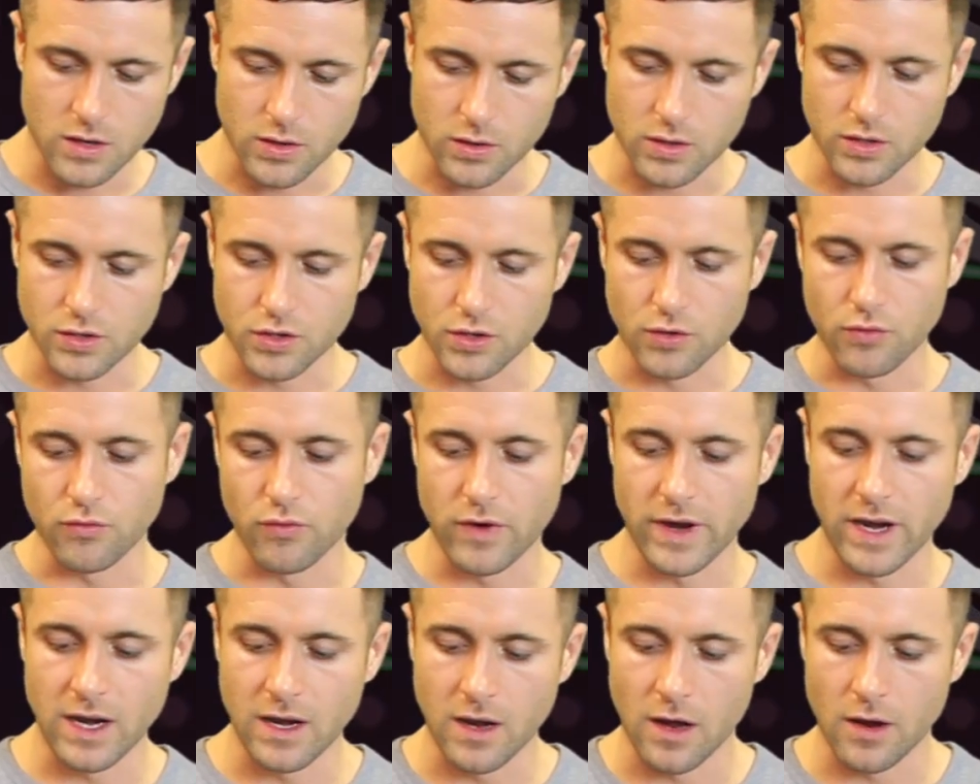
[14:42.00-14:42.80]
You can do
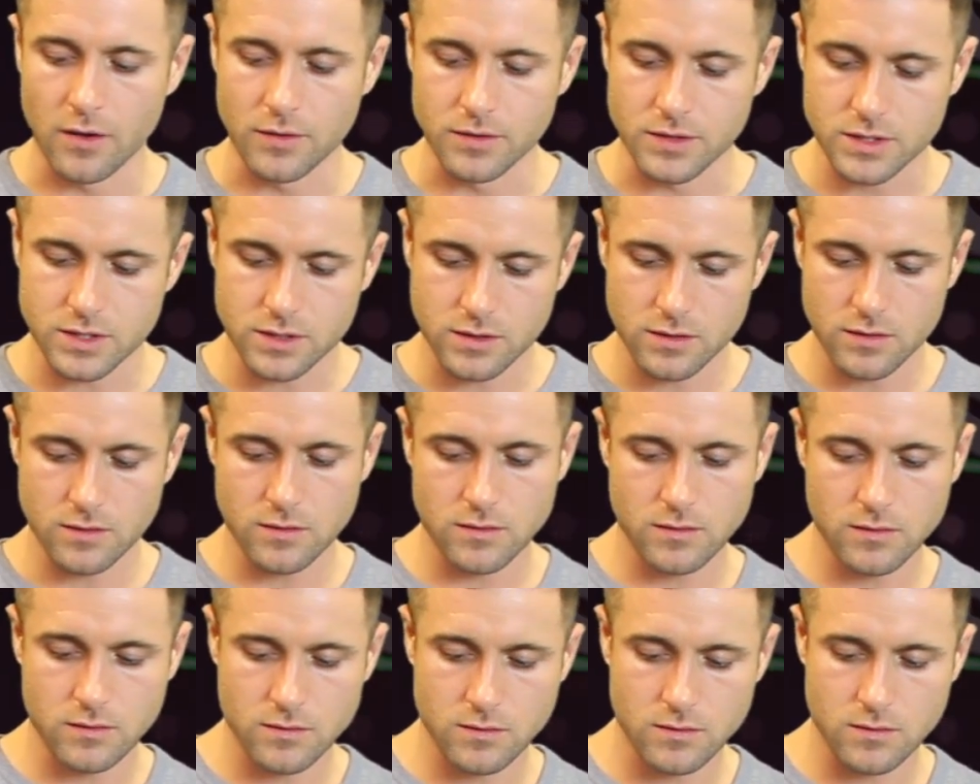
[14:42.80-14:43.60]
reloads,
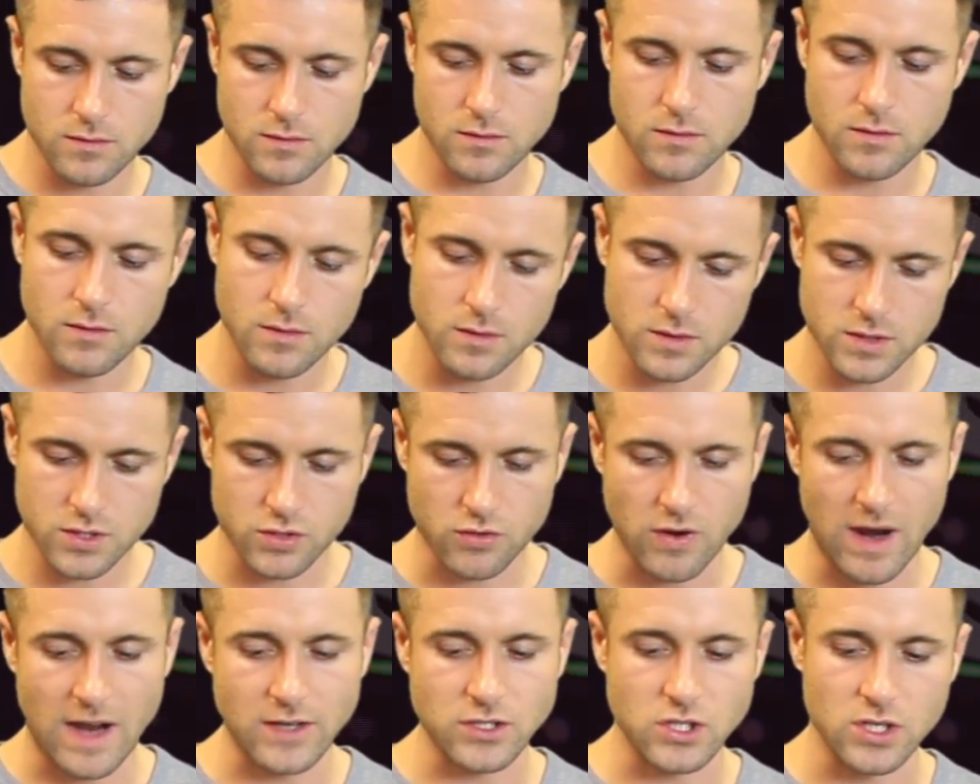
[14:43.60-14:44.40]

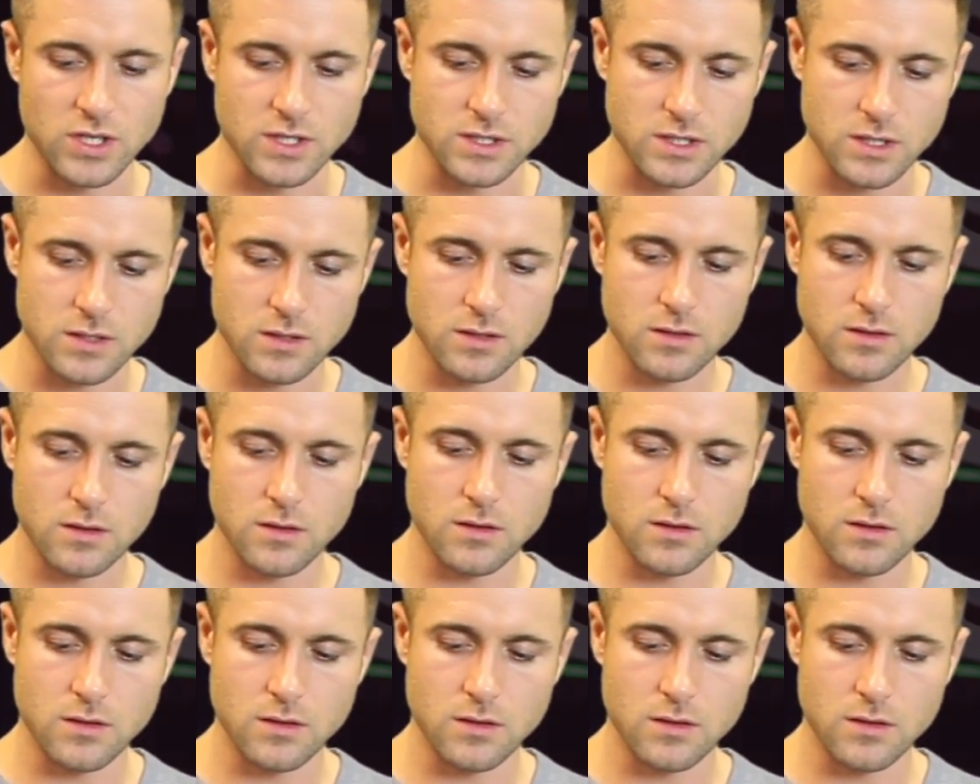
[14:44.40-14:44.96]
scratches.